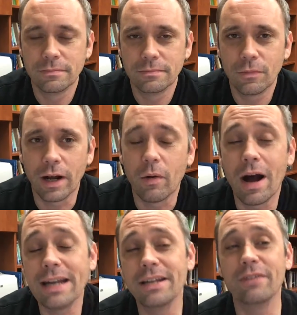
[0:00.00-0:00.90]
Well,
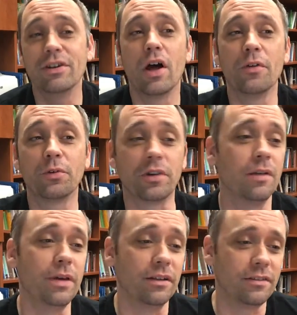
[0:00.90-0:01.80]
I didn't even know this was
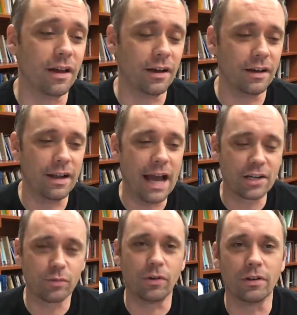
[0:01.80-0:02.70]
going to be an
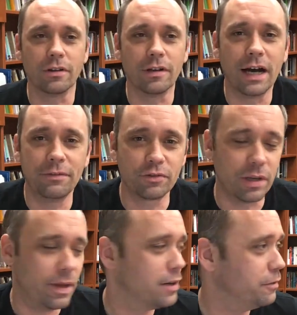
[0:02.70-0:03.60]
actual live
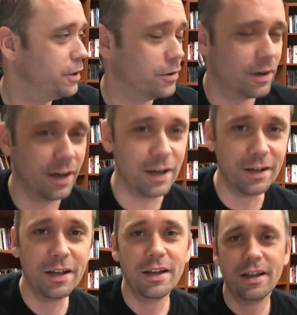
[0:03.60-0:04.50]
stream interview.
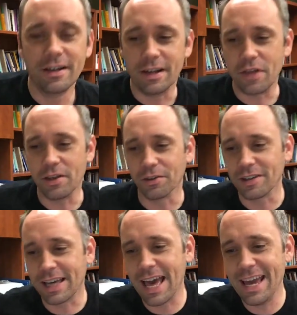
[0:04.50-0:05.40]

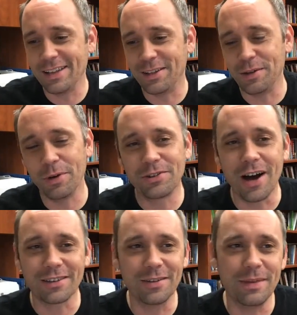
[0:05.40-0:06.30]
Hey, will you
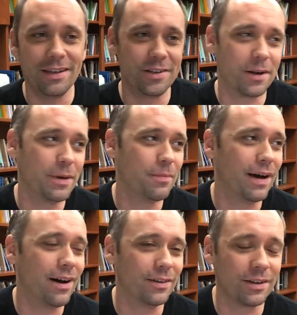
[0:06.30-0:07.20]
talk to me and Jeremy
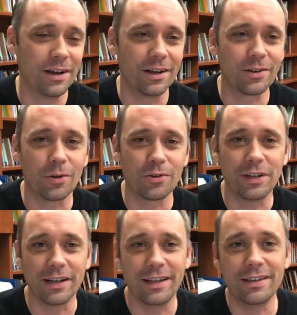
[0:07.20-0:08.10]
about cultural
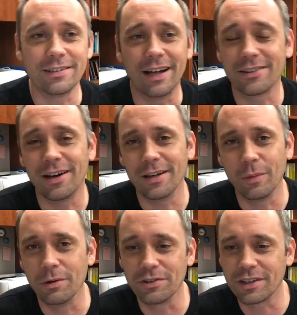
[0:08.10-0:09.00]
techniques? And I thought
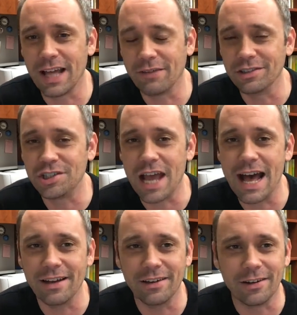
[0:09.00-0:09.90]
we were just going to have a
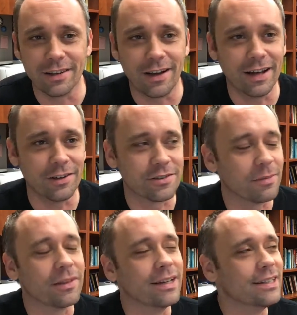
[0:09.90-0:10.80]
chat online or
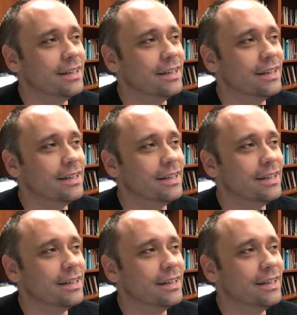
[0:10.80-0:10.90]
something.